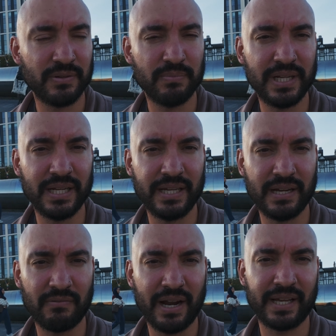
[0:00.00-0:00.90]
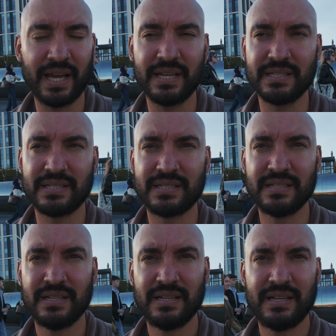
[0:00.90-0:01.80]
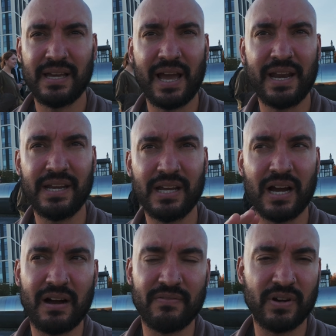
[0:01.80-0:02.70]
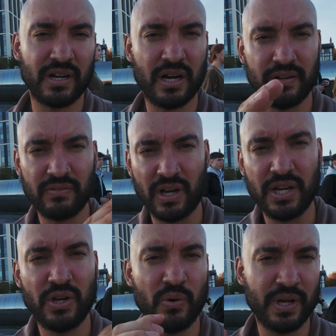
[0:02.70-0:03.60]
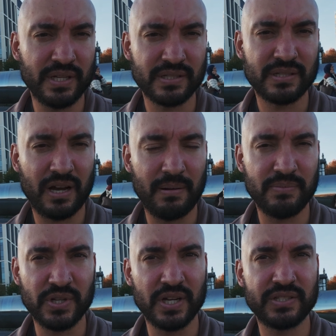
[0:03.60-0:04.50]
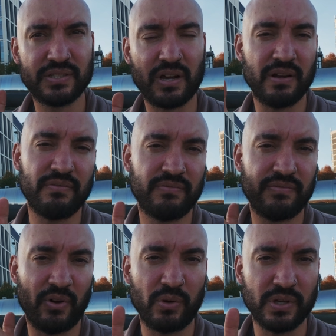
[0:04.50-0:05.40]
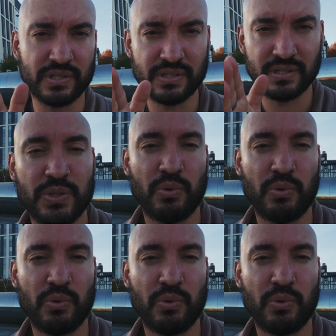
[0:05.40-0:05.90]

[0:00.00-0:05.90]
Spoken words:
completely eradicates any other kind of like noise. I'm just kind of focused, which